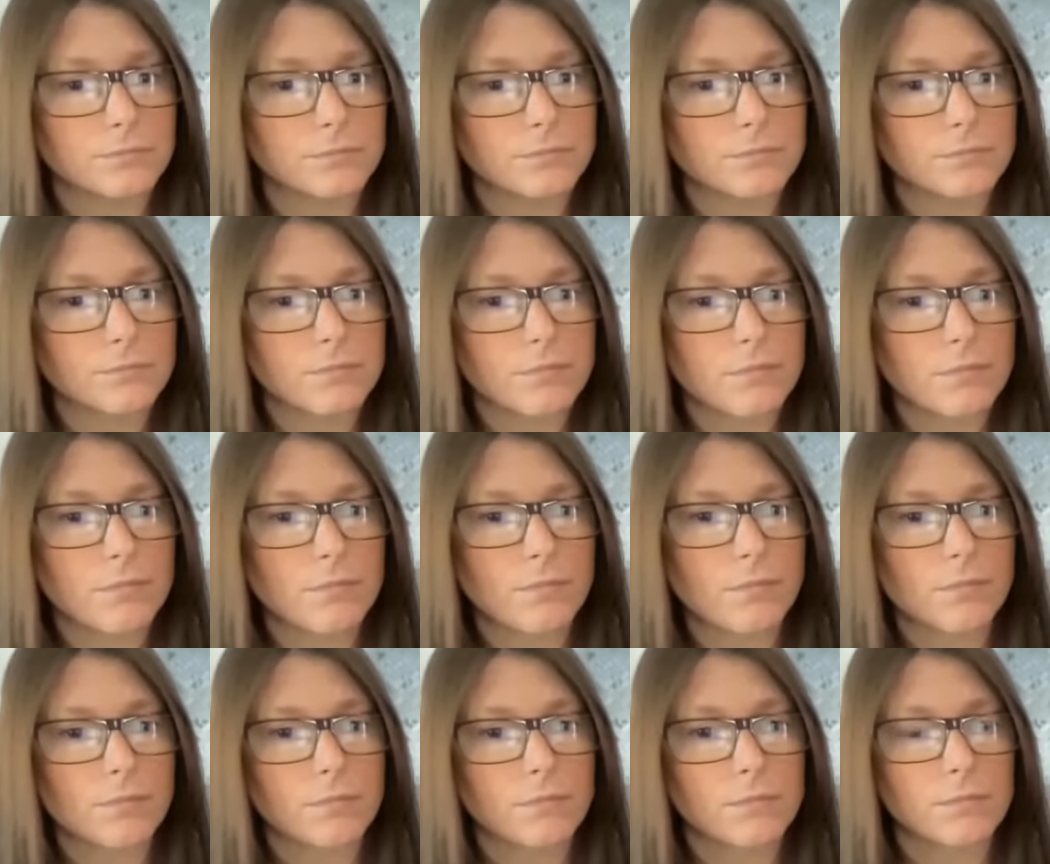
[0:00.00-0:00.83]

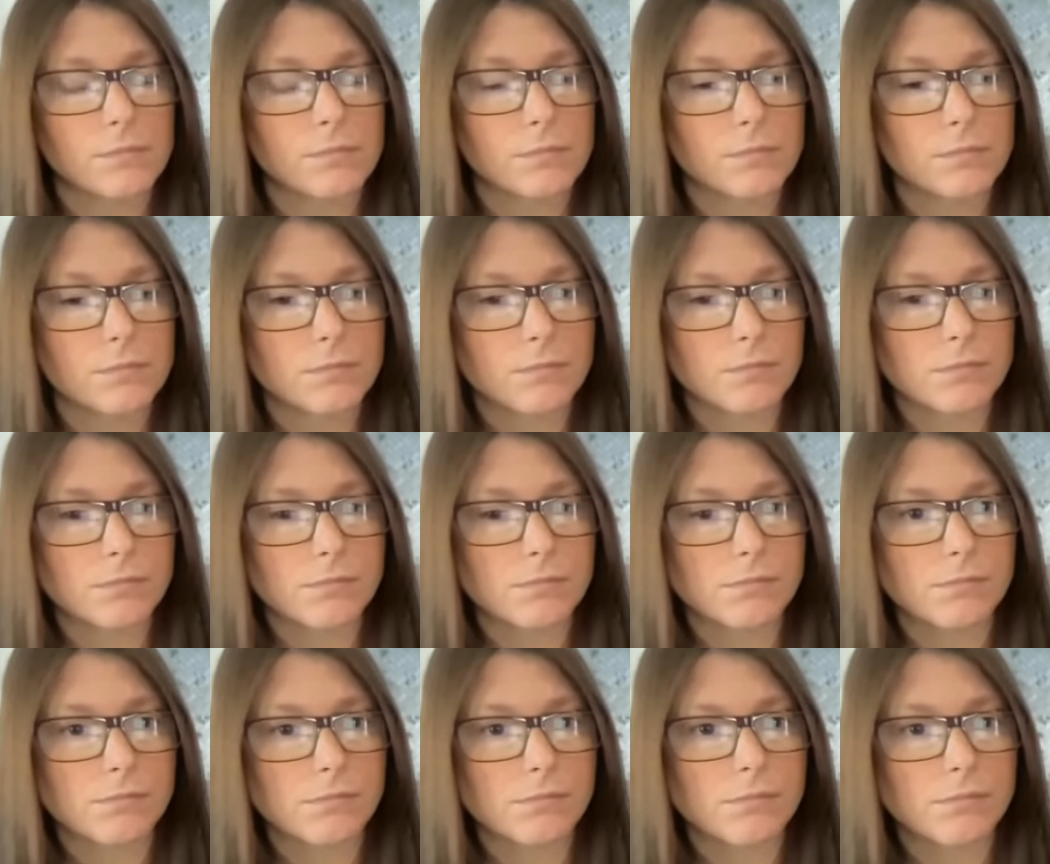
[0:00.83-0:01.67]

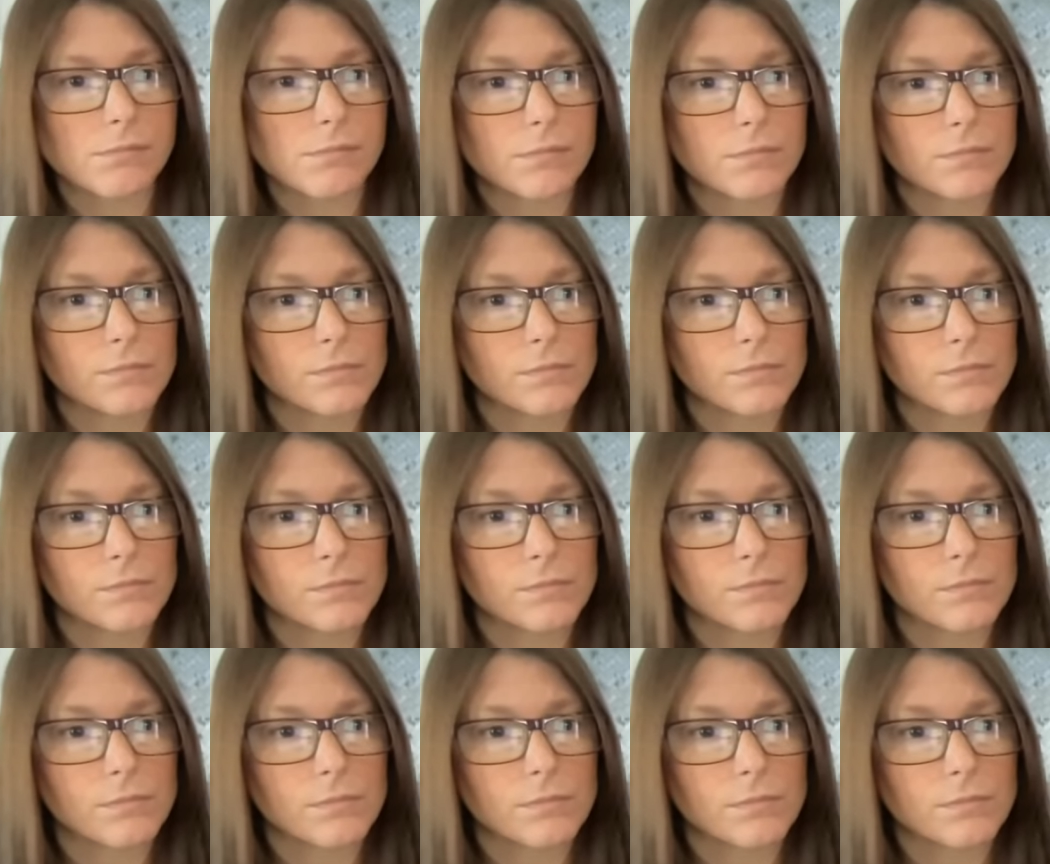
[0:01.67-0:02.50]

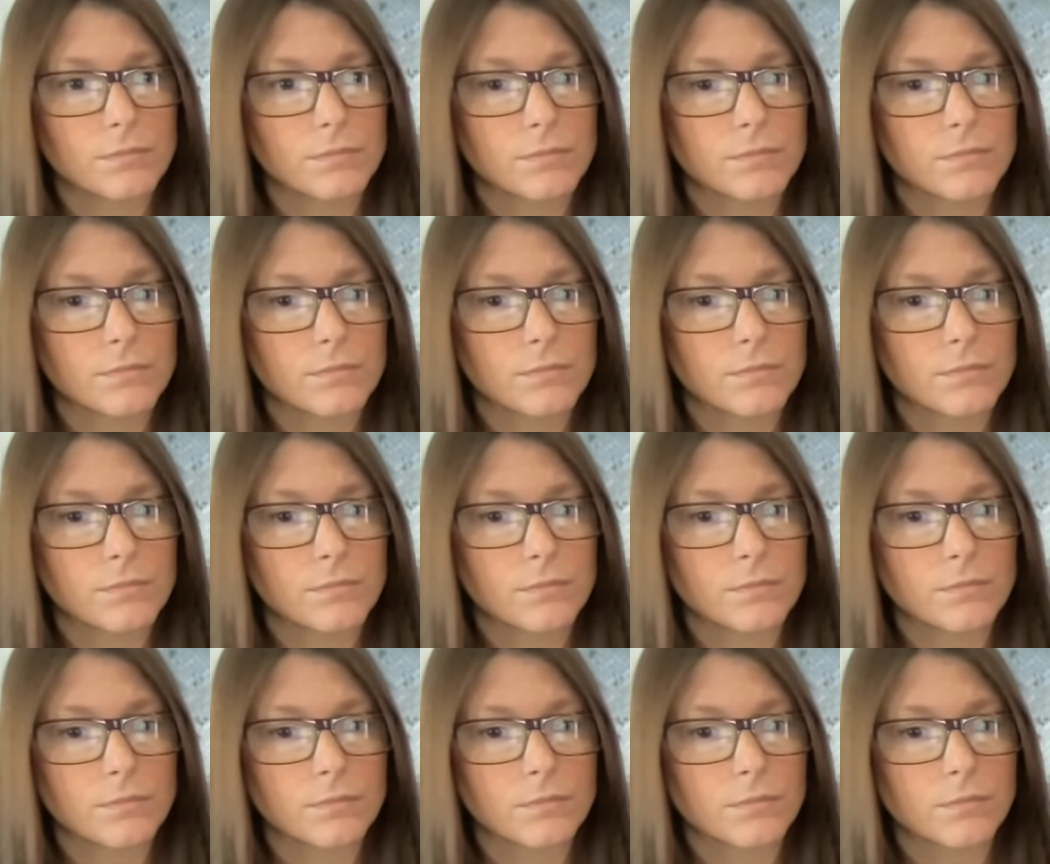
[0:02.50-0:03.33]

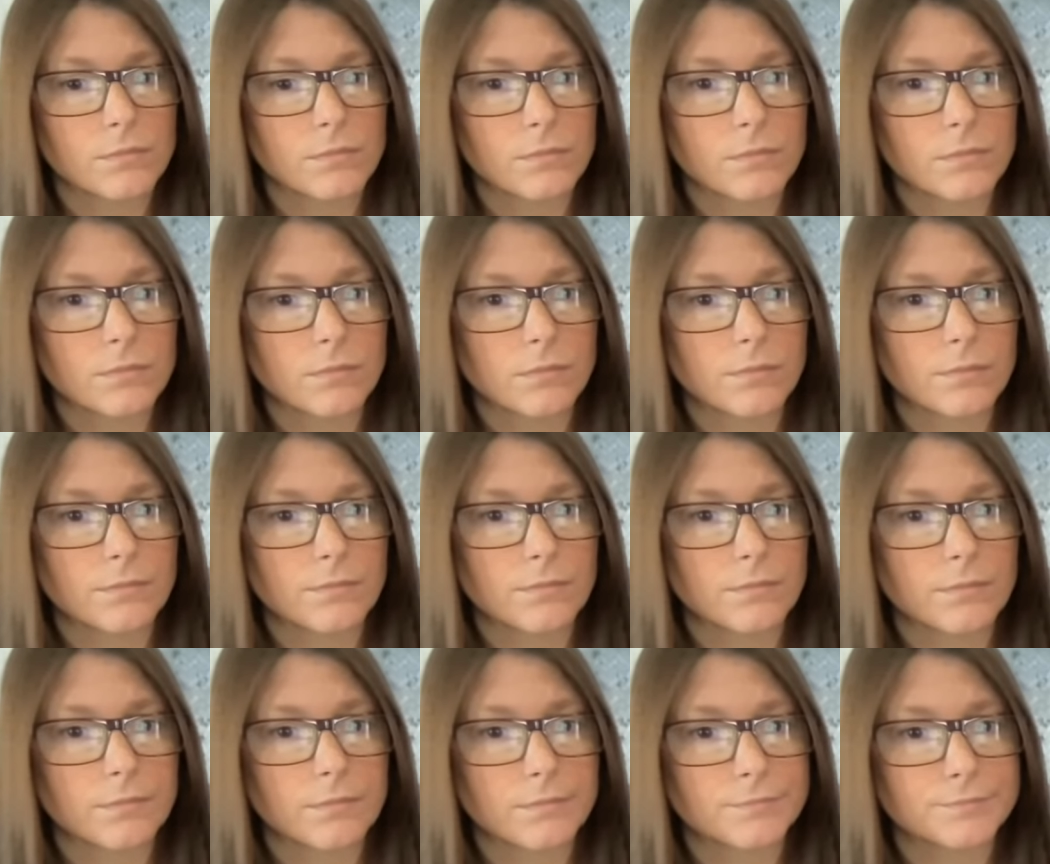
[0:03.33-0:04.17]

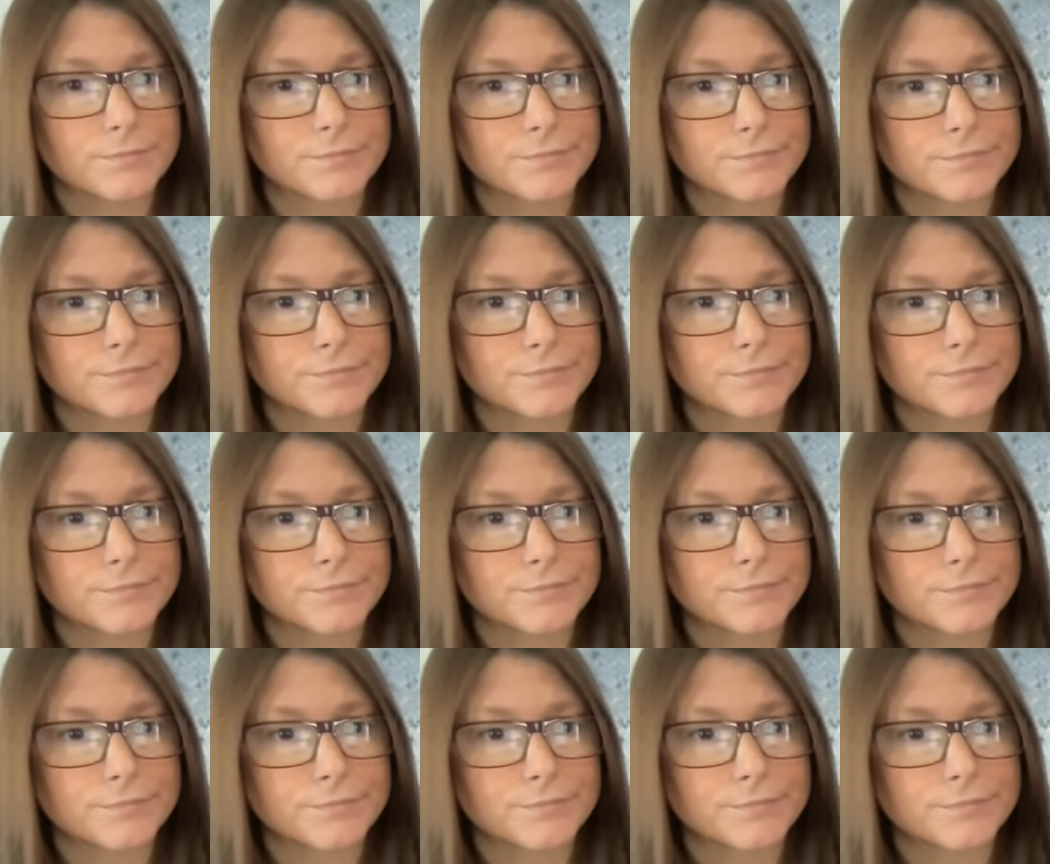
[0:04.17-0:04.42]
(silent)